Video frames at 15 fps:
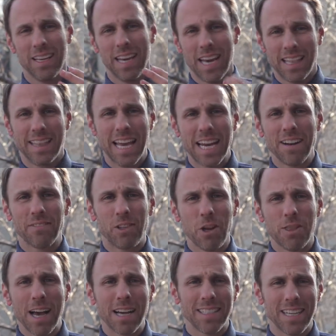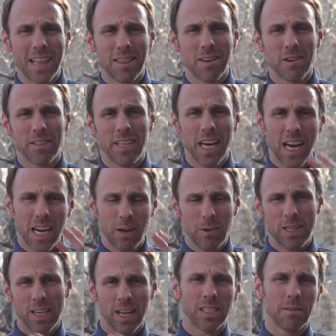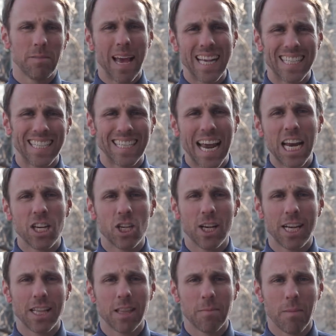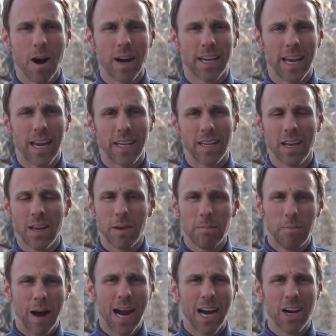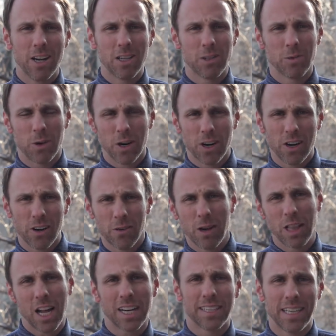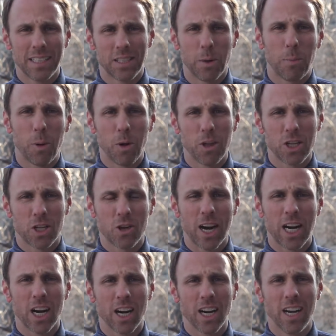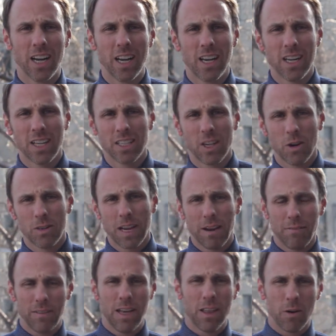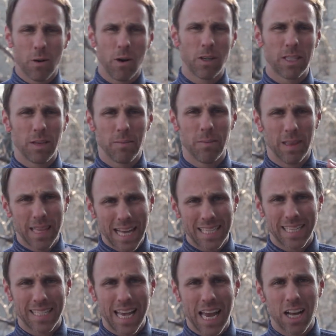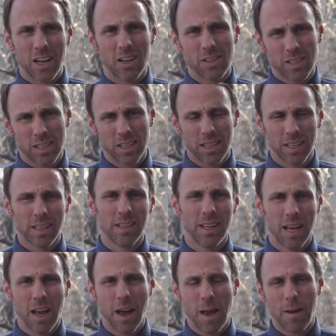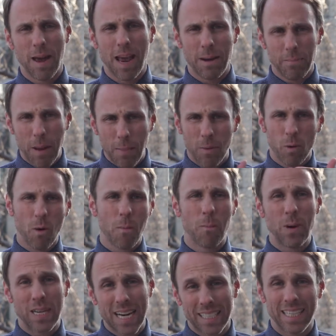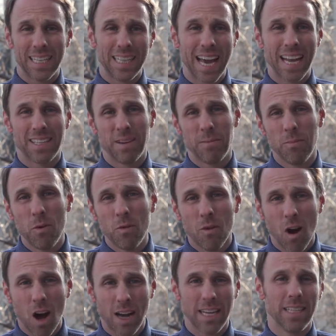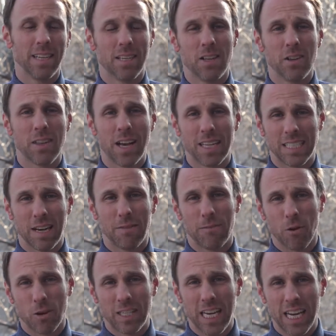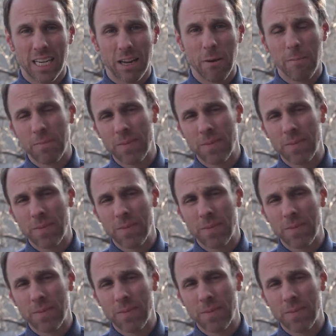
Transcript: At the end of 2013, we saw some hesitation in the market. Buyers were reluctant to pull the trigger. So definitely there were some less sales, and people were predicting that to move on into 2014.